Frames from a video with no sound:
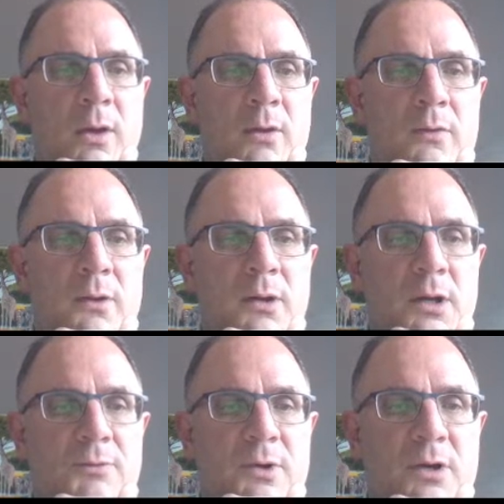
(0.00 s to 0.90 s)
Then I
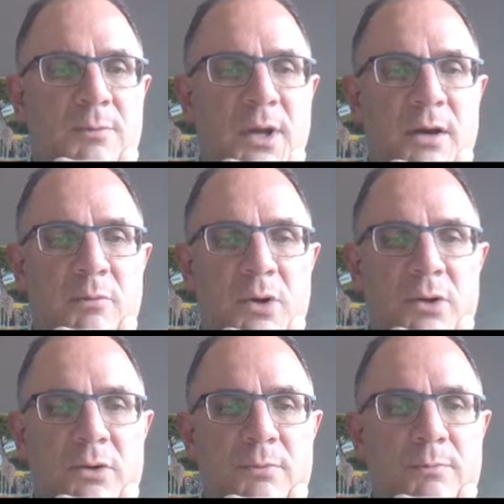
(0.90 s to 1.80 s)
would come down
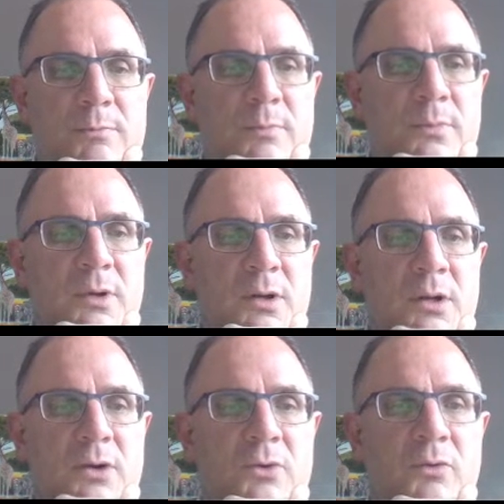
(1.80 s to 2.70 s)
below,
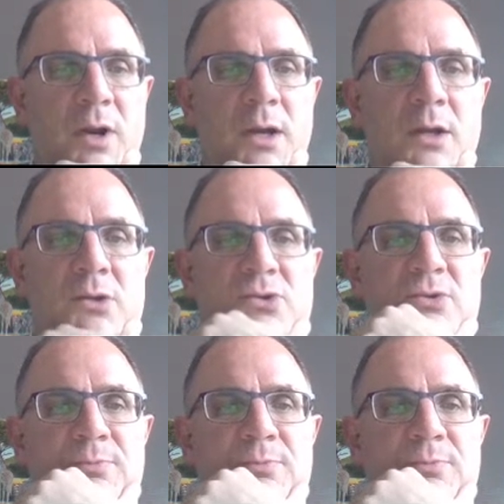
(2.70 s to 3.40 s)
click on ratings.